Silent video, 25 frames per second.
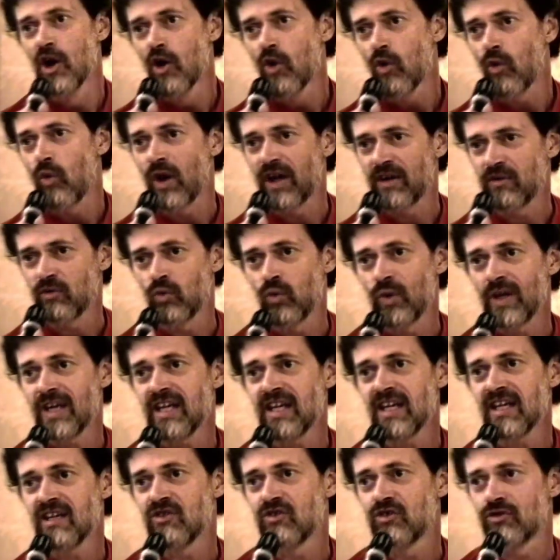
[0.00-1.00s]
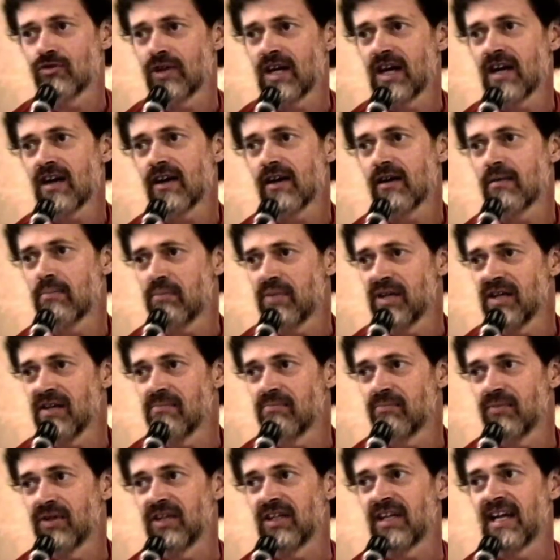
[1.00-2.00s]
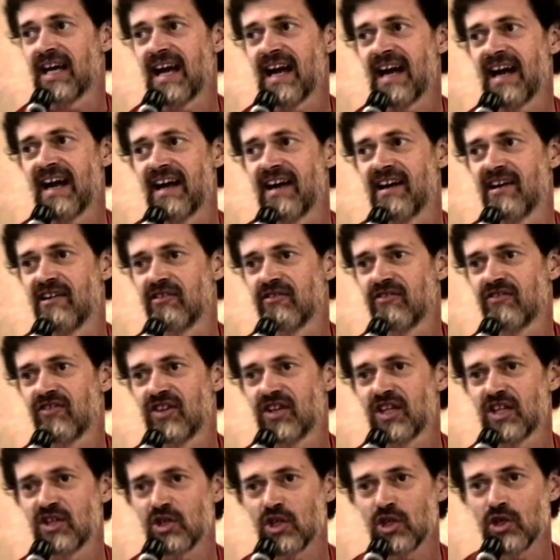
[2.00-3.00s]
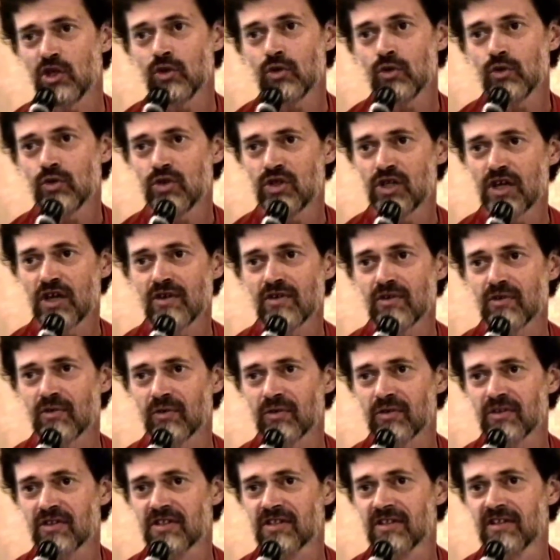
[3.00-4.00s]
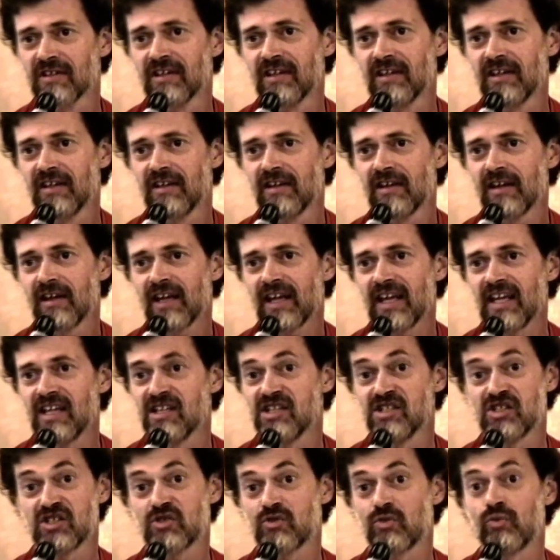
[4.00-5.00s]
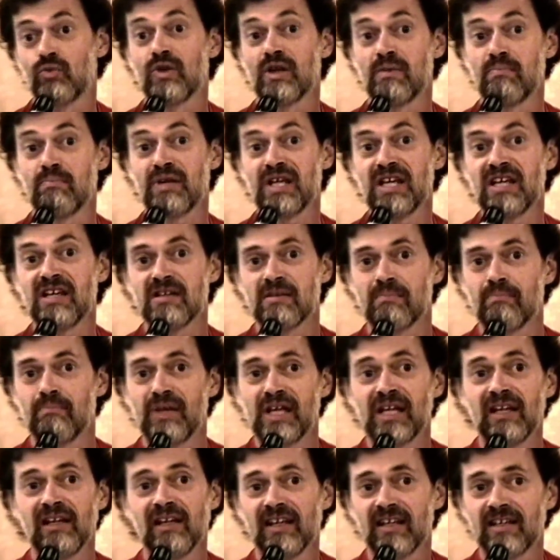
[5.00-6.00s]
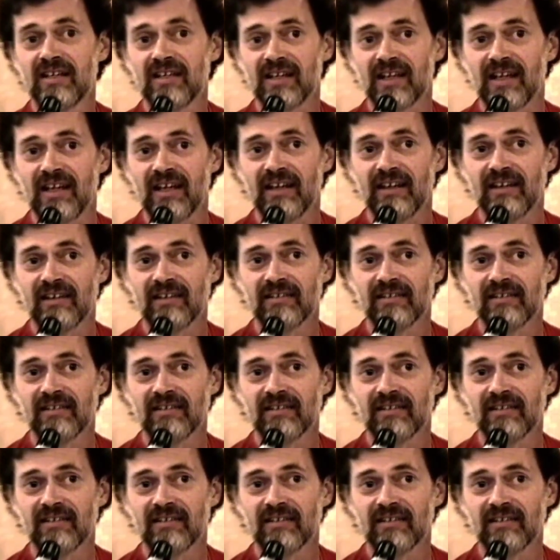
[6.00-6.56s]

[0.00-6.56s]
What we drug people have that you don't is repeatability.